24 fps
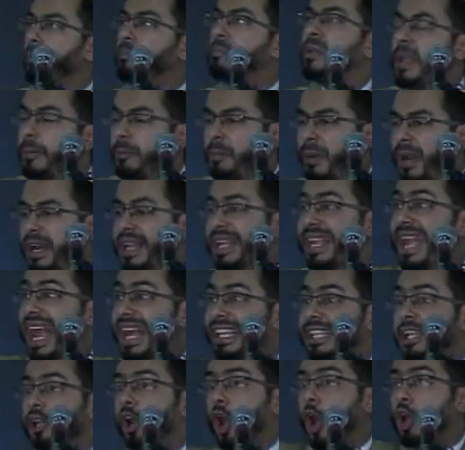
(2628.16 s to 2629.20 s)
people
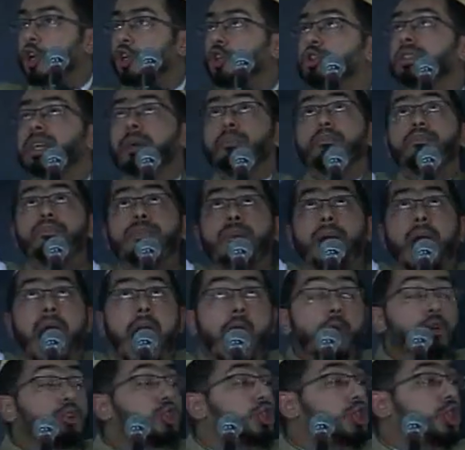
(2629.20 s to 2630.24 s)
gathered onto the
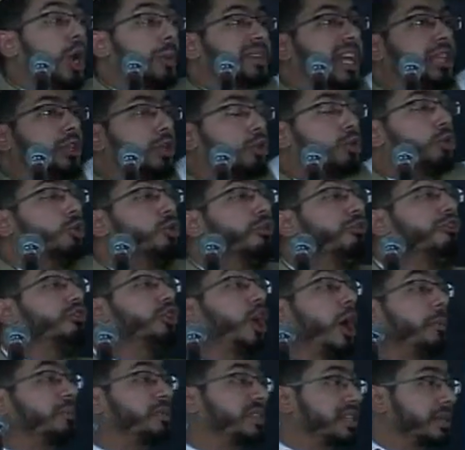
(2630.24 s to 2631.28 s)
housetops and the
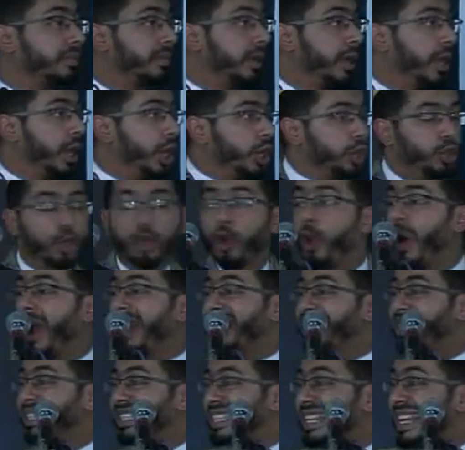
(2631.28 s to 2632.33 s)
rooftops to go
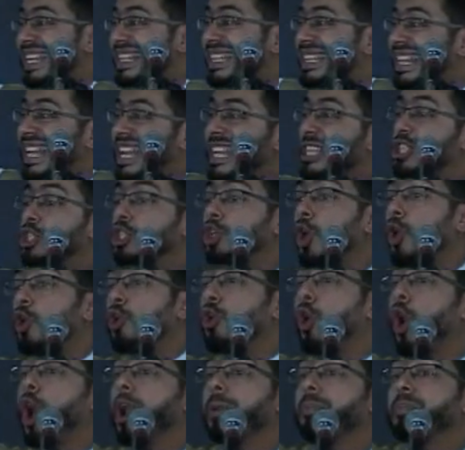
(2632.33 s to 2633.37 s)
and see these
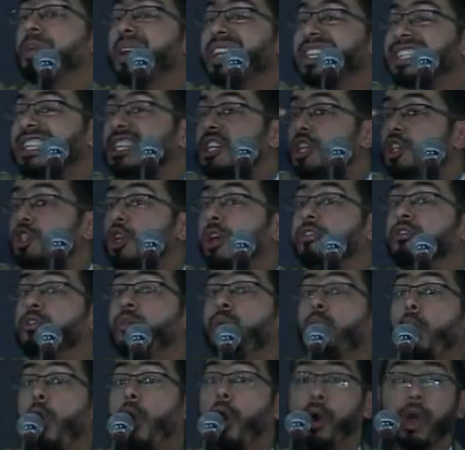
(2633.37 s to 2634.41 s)
so-called prisoners of
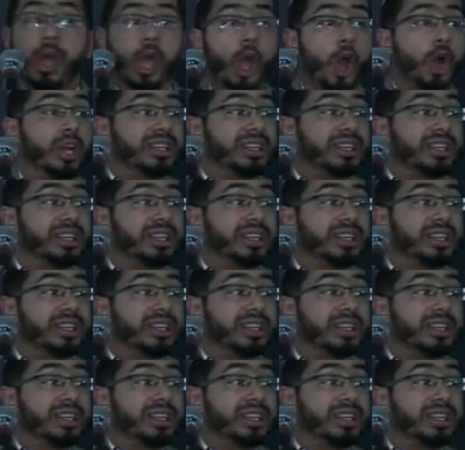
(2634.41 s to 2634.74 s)
war.